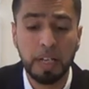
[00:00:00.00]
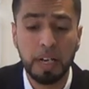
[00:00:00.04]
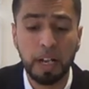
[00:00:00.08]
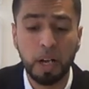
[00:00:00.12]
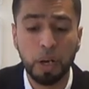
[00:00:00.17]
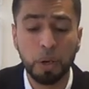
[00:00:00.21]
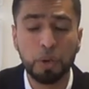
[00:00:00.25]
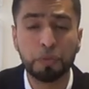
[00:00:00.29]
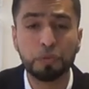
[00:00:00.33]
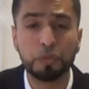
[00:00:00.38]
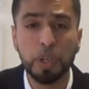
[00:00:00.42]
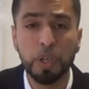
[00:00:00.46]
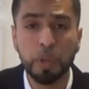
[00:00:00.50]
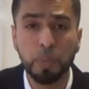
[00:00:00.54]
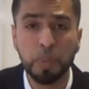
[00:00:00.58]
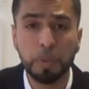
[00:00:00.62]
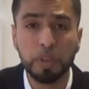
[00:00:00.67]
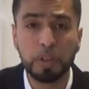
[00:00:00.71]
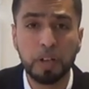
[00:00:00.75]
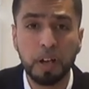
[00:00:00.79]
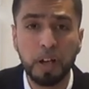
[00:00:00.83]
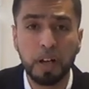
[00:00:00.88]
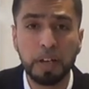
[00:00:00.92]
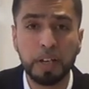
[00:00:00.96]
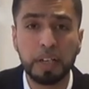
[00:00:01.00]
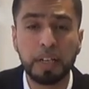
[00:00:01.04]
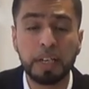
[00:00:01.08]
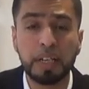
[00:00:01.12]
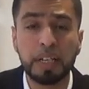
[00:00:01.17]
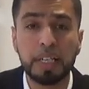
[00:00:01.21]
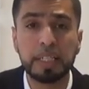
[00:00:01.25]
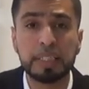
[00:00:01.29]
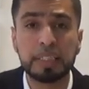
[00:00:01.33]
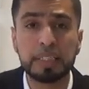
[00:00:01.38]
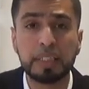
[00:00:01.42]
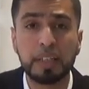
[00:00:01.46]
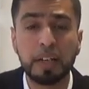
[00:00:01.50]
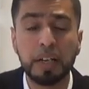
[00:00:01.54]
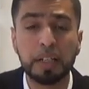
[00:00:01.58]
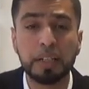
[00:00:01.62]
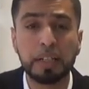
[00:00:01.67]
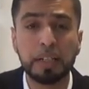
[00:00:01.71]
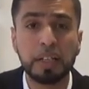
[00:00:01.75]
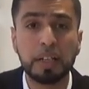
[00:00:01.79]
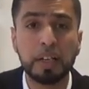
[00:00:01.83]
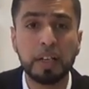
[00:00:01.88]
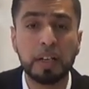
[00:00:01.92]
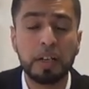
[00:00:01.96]
Now, if you would like an
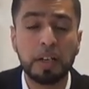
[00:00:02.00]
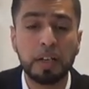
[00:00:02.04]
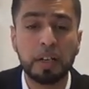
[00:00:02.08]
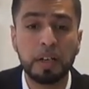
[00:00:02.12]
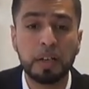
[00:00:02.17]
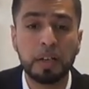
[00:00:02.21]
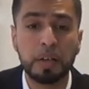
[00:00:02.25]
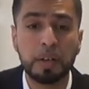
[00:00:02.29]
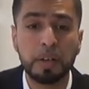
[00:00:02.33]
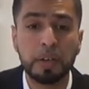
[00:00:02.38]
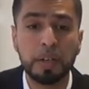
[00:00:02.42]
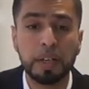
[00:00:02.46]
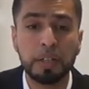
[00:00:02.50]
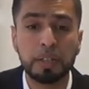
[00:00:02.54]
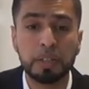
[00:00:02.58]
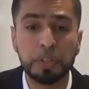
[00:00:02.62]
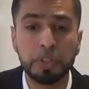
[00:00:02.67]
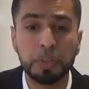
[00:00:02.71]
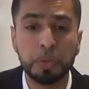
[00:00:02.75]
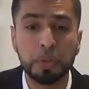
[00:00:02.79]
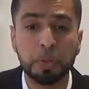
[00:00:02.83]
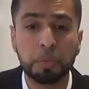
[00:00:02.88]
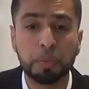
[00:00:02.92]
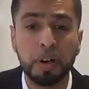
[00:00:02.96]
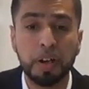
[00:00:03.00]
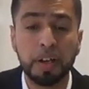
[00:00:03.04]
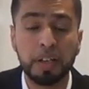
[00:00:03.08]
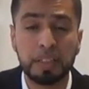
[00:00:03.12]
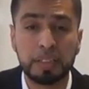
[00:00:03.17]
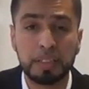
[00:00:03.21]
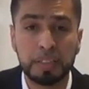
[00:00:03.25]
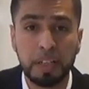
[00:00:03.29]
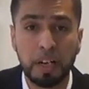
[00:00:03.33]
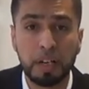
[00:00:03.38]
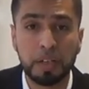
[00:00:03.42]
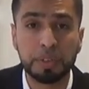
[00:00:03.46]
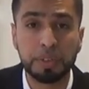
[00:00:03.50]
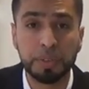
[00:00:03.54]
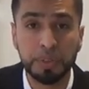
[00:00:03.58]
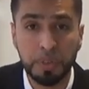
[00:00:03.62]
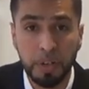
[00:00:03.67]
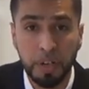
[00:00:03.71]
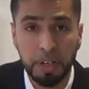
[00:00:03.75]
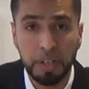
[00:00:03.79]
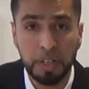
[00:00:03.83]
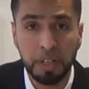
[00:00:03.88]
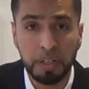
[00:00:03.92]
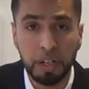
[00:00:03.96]
insight into my exact
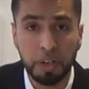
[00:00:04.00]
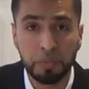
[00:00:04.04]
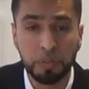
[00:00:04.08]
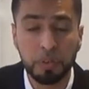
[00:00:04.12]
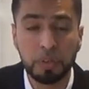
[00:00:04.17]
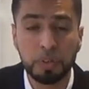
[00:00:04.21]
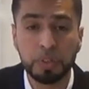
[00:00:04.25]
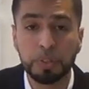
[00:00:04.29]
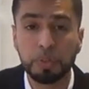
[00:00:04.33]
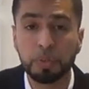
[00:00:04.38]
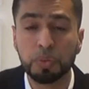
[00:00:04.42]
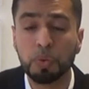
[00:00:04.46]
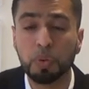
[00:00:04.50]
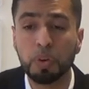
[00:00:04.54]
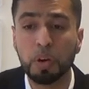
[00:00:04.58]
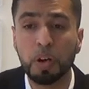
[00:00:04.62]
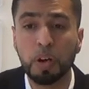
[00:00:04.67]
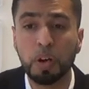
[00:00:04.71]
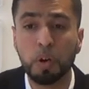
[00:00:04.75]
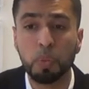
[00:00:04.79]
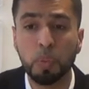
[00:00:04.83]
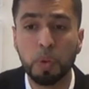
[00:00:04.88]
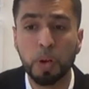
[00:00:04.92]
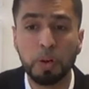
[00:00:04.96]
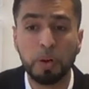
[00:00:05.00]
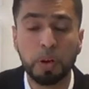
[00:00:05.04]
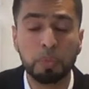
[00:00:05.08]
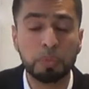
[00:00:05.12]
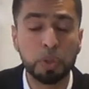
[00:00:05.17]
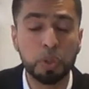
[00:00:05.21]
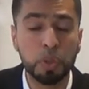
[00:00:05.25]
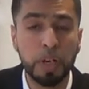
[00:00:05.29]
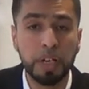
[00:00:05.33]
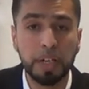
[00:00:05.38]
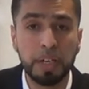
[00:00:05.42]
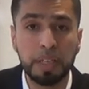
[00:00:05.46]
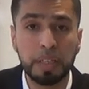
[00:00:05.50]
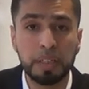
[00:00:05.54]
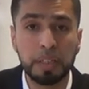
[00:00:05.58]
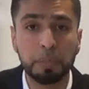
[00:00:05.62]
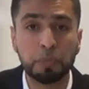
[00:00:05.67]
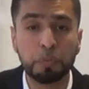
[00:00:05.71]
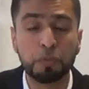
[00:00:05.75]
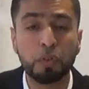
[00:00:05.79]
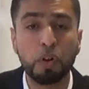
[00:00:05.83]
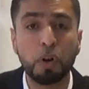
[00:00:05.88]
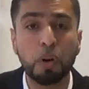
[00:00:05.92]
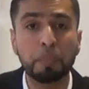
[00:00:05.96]
trading levels, where I'm trading
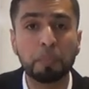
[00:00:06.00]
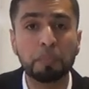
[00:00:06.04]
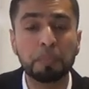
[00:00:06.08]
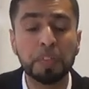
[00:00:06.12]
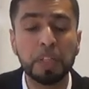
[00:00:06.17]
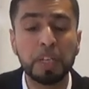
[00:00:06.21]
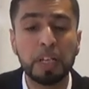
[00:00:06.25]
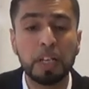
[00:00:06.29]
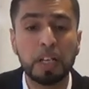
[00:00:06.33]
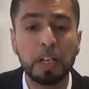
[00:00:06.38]
them from,